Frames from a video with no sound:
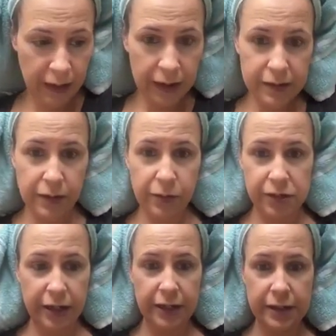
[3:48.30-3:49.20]
I so wish
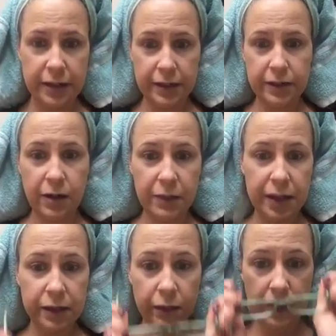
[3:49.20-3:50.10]
I could see these
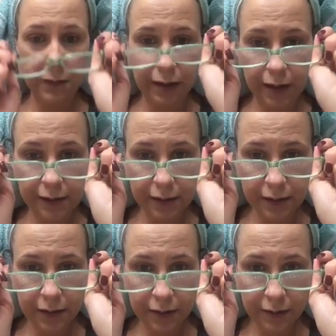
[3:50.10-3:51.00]
comments without my glasses
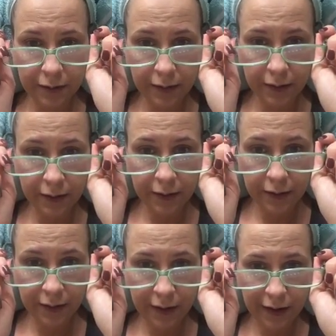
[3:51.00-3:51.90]
on.
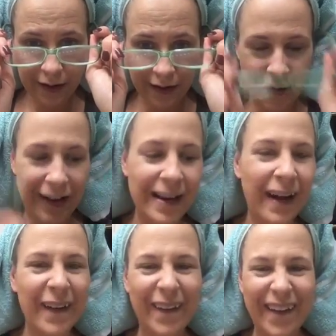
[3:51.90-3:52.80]
Oh, I
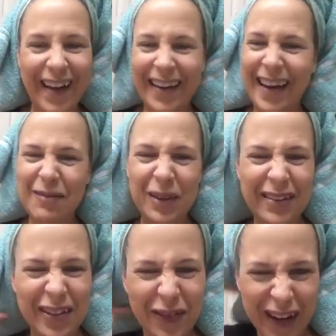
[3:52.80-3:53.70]
know. I can't believe
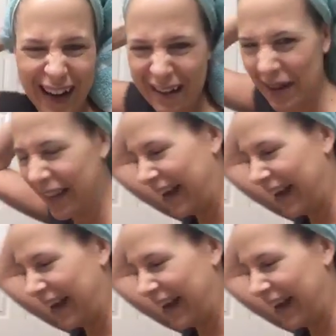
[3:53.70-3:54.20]
you forgot about